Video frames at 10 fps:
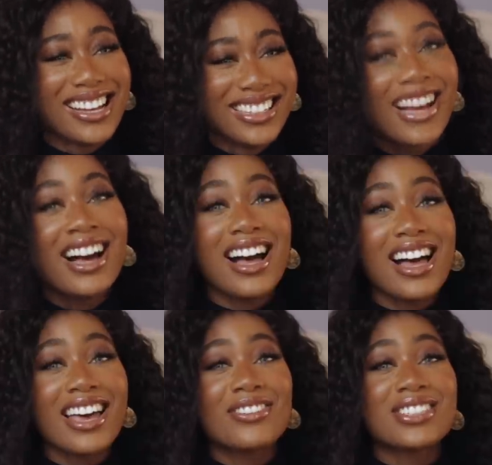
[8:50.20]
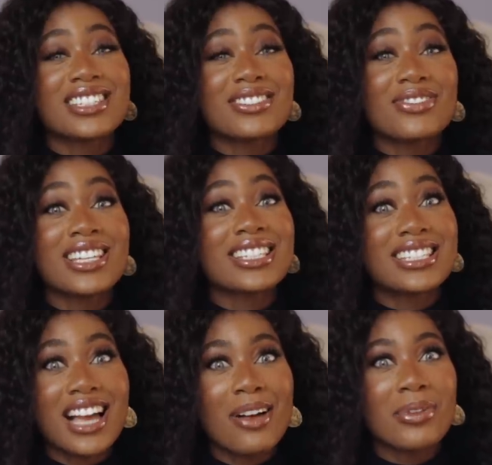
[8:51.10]
Like, I've just been
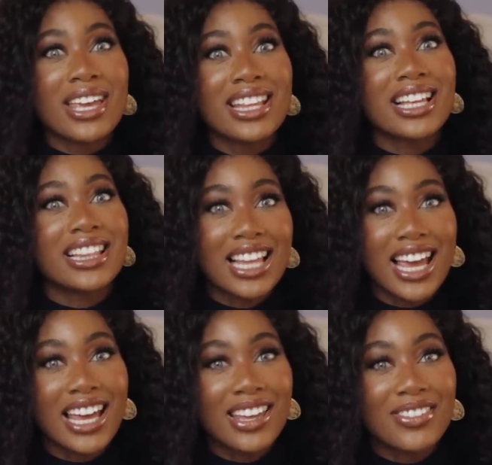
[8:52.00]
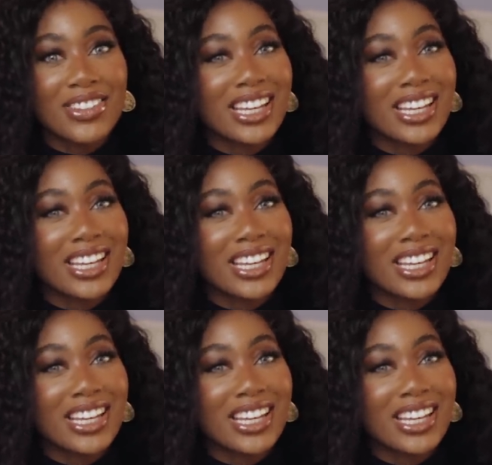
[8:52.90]
shopping life,